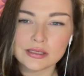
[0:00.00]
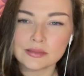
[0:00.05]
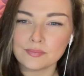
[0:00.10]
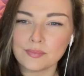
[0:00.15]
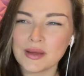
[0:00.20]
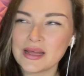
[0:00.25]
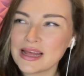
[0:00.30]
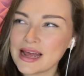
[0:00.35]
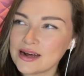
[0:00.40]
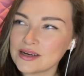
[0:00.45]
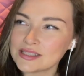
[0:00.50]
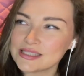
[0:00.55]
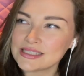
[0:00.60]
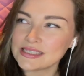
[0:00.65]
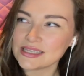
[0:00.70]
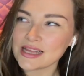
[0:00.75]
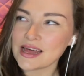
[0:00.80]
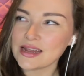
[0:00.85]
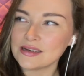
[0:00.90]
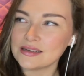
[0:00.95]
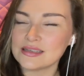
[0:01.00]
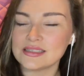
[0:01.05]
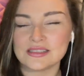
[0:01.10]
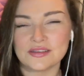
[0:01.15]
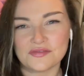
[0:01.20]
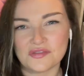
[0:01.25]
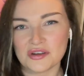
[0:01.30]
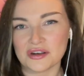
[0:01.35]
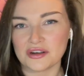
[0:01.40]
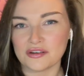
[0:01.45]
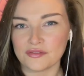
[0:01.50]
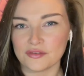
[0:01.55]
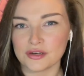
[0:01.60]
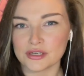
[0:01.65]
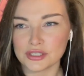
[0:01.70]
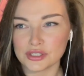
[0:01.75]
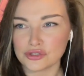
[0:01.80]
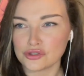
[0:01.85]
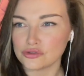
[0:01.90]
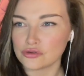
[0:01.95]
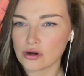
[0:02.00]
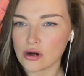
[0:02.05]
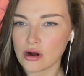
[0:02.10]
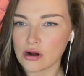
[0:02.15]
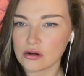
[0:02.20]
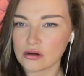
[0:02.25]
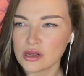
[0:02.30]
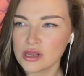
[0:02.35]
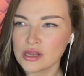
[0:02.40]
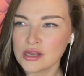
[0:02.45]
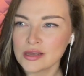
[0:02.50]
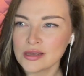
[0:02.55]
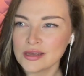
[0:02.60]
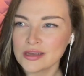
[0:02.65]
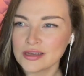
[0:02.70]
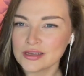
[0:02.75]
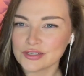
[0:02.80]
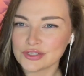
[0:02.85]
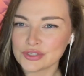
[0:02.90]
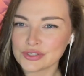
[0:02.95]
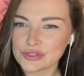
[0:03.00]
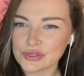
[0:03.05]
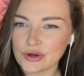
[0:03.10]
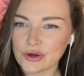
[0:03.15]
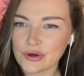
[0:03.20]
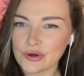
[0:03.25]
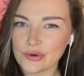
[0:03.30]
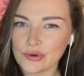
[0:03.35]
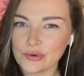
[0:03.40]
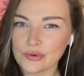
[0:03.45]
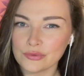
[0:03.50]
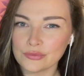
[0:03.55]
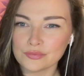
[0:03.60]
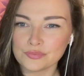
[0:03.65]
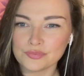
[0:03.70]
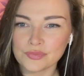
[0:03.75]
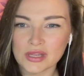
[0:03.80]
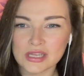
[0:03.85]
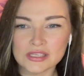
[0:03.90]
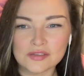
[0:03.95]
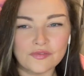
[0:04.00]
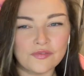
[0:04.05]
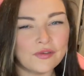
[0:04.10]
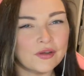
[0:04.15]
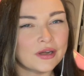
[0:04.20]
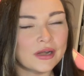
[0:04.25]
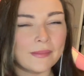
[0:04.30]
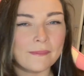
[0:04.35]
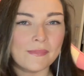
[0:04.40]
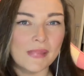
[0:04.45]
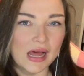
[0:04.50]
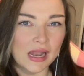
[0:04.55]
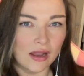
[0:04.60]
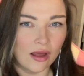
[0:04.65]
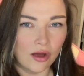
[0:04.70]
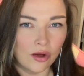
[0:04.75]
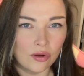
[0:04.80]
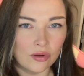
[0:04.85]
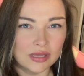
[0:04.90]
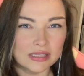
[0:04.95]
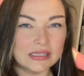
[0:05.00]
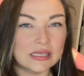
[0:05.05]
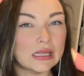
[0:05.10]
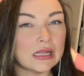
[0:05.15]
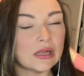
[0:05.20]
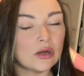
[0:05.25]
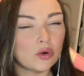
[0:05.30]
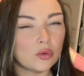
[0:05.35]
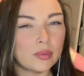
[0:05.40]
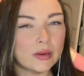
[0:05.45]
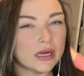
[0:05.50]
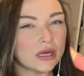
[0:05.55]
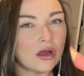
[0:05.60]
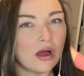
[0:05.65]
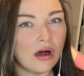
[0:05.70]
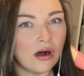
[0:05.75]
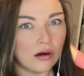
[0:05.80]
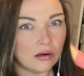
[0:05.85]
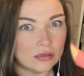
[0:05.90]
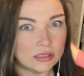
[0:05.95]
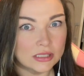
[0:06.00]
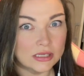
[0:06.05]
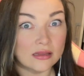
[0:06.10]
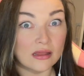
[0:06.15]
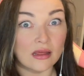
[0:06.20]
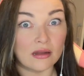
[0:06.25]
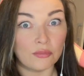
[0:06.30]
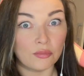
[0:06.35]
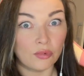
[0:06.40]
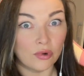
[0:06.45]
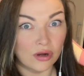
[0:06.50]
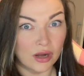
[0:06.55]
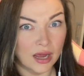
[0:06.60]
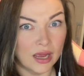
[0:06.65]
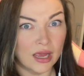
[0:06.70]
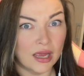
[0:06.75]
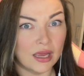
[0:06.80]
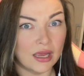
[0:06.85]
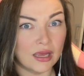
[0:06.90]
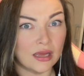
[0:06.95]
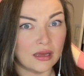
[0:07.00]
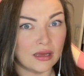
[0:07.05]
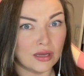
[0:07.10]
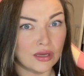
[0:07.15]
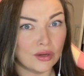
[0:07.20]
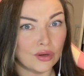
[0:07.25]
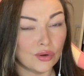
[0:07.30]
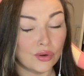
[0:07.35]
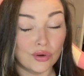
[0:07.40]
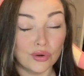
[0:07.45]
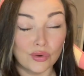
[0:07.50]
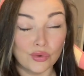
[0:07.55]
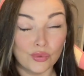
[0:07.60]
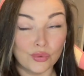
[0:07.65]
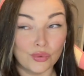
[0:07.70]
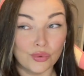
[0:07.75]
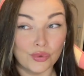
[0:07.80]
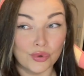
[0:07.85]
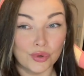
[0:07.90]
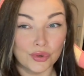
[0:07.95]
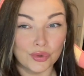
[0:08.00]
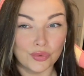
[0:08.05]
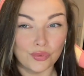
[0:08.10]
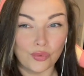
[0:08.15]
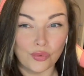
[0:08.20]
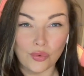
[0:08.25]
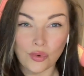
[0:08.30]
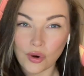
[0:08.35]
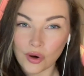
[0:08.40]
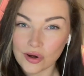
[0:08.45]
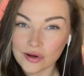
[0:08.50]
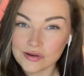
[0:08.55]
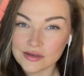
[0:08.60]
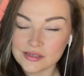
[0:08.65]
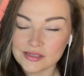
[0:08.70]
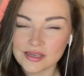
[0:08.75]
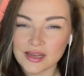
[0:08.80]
But our sun is very, very strong. So it's very mellow. It's a little bit colder than what I would want.